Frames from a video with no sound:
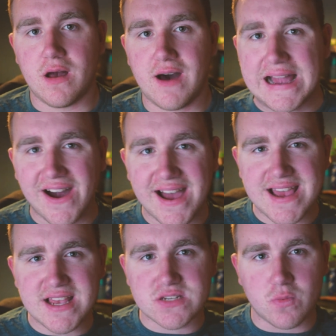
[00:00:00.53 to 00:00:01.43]
Hi
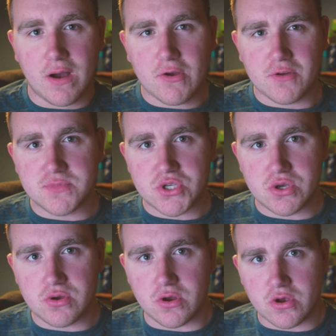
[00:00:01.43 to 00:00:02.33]
guys, welcome
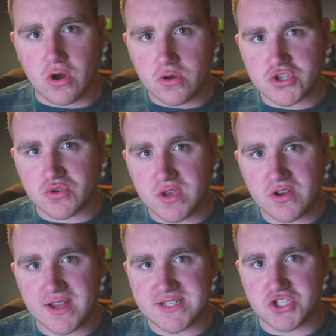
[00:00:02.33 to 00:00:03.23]
to the Coggeshall
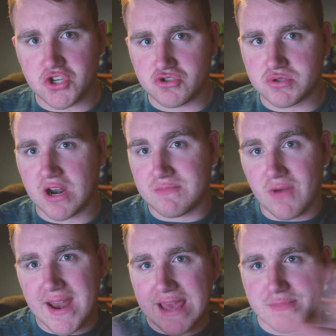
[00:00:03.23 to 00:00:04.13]
United YouTube channel.
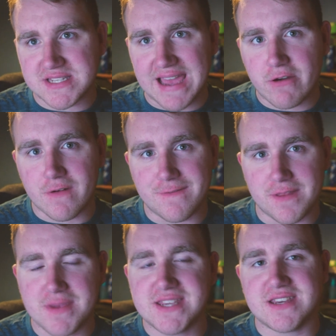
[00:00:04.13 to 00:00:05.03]
My name is Gareth,
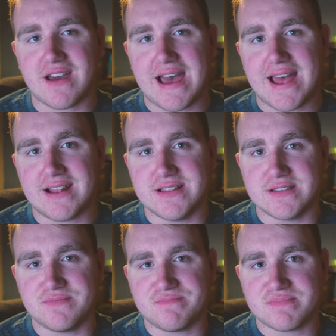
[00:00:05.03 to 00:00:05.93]
the media
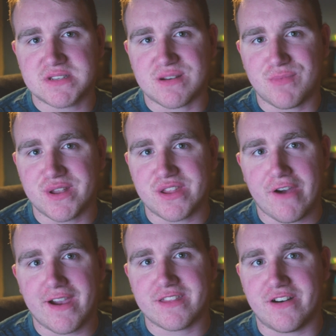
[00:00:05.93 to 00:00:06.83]
and someone
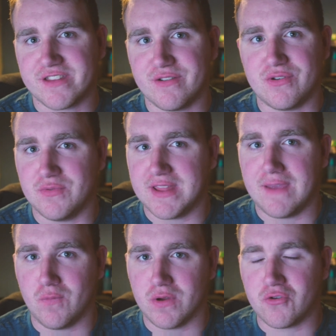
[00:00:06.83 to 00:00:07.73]
director. I don't know what they
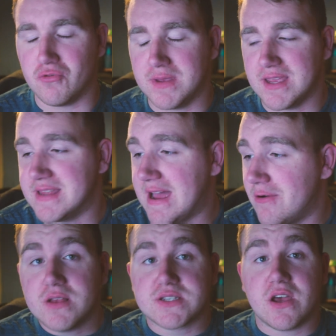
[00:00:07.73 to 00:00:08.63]
even want to call me D
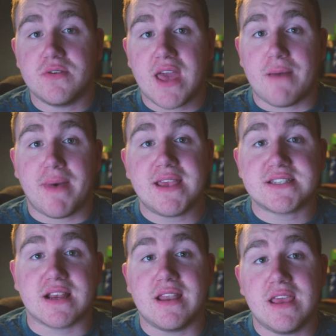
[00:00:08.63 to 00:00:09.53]
now. So yeah,
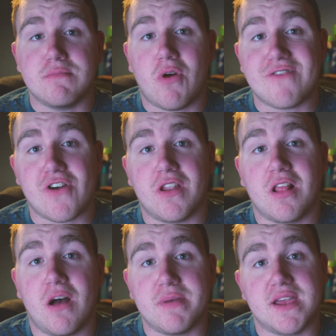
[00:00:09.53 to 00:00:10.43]
basically my right
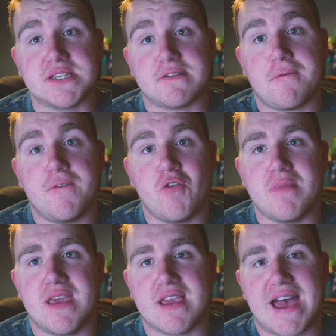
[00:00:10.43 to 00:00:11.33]
club is
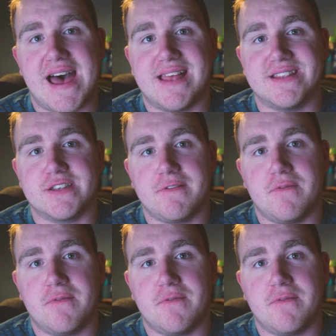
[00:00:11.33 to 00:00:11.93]
filming and